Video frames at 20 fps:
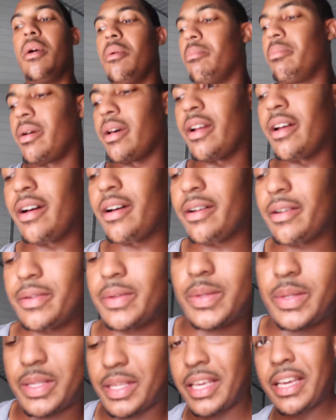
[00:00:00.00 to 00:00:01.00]
But
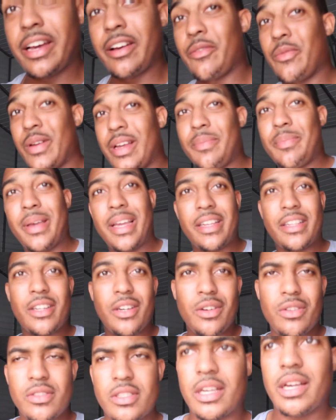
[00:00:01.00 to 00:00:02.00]
yeah, we picked
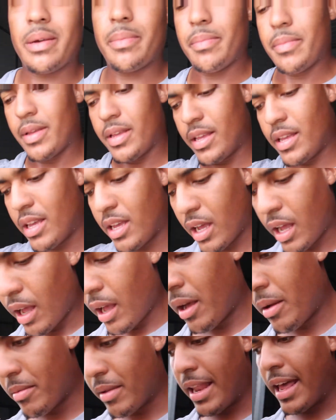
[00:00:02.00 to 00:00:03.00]
those up
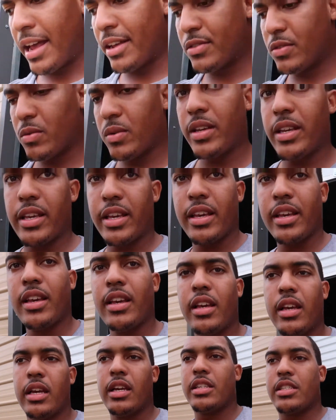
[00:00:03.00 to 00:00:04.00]
last week
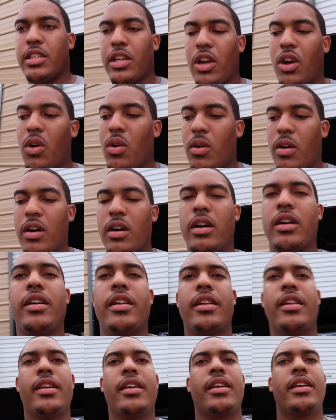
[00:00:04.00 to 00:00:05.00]
to go
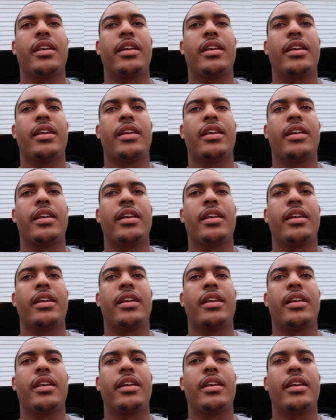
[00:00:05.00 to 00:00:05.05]
on